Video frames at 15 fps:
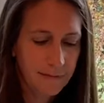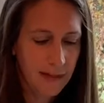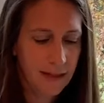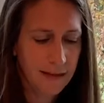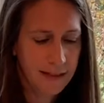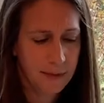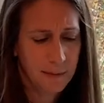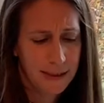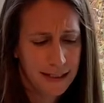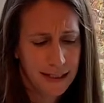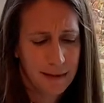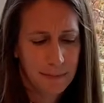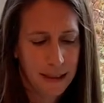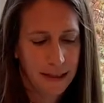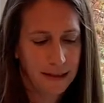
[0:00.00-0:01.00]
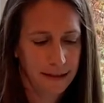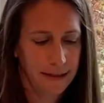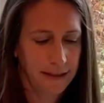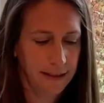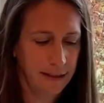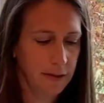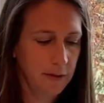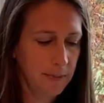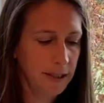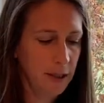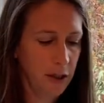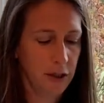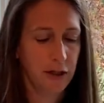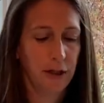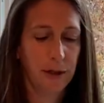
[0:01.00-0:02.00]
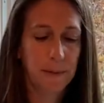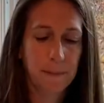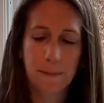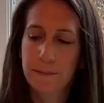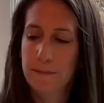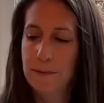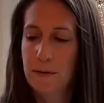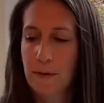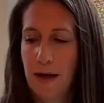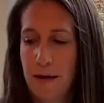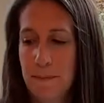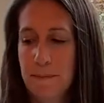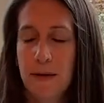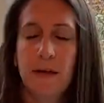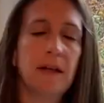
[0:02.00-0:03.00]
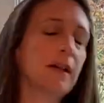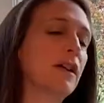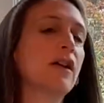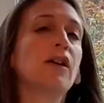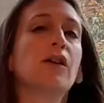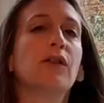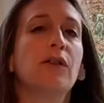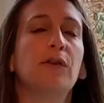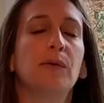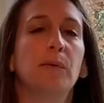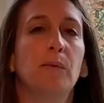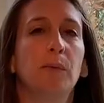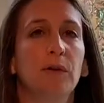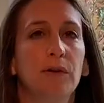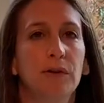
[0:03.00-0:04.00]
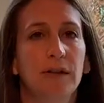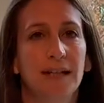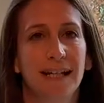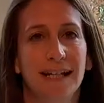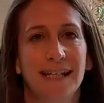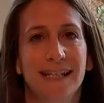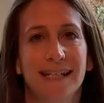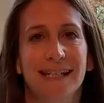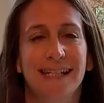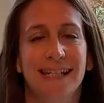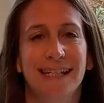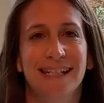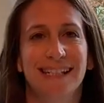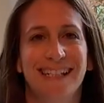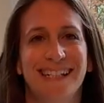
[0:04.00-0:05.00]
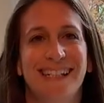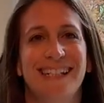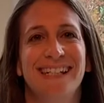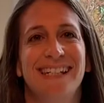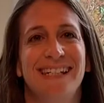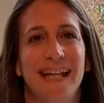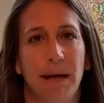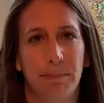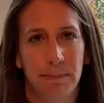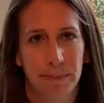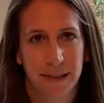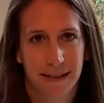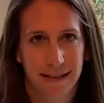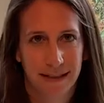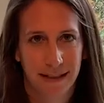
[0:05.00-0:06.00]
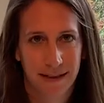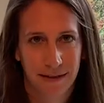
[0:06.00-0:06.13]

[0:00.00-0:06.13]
This one's going to be a little bit harder, okay? The word is steps.